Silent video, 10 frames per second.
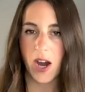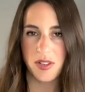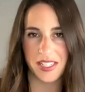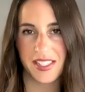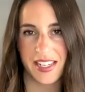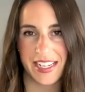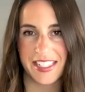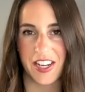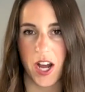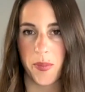How does
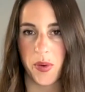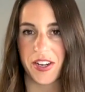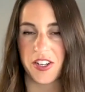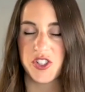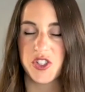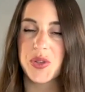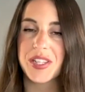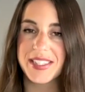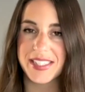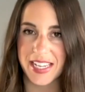connecting an operator to
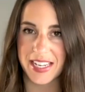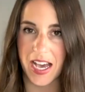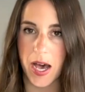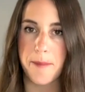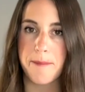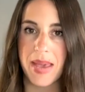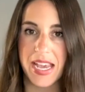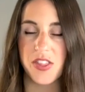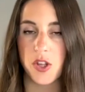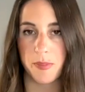this data
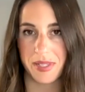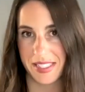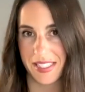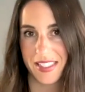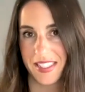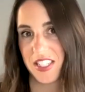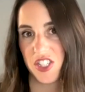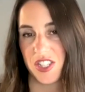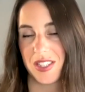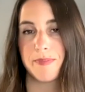make their business decisions